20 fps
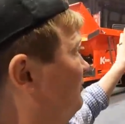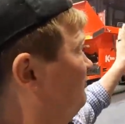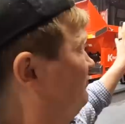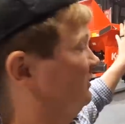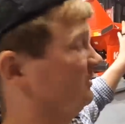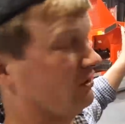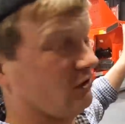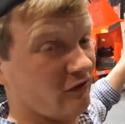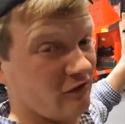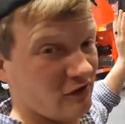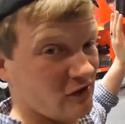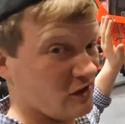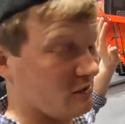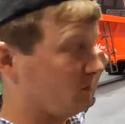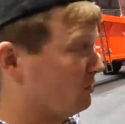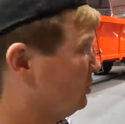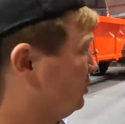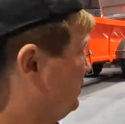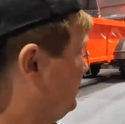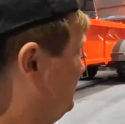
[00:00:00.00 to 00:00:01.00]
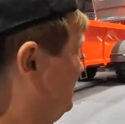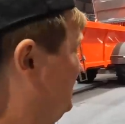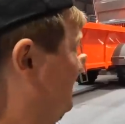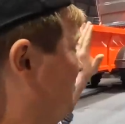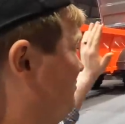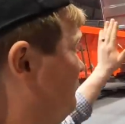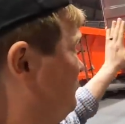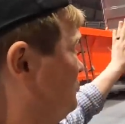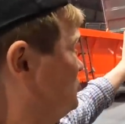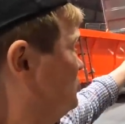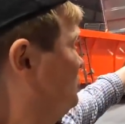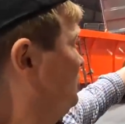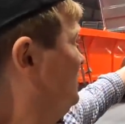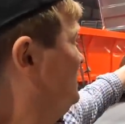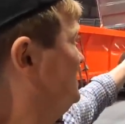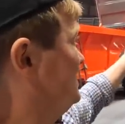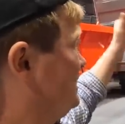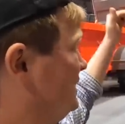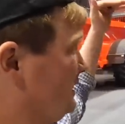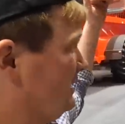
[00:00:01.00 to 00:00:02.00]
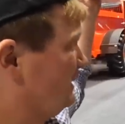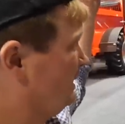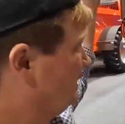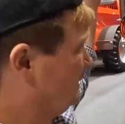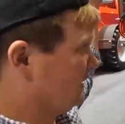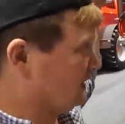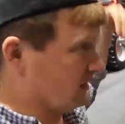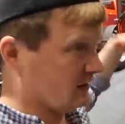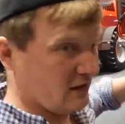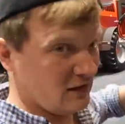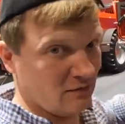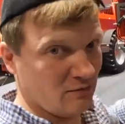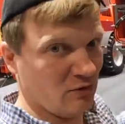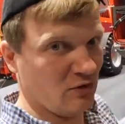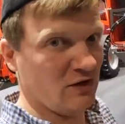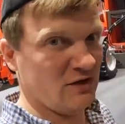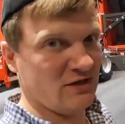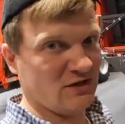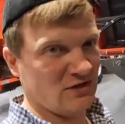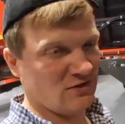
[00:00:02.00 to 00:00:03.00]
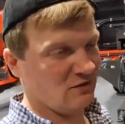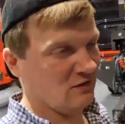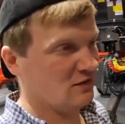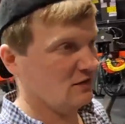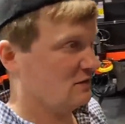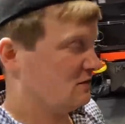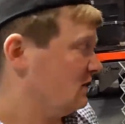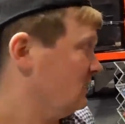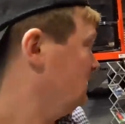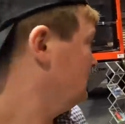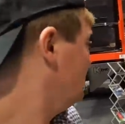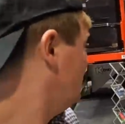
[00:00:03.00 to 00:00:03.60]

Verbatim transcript: it up, then squeeze it, and then you put it into squeeze. Yeah,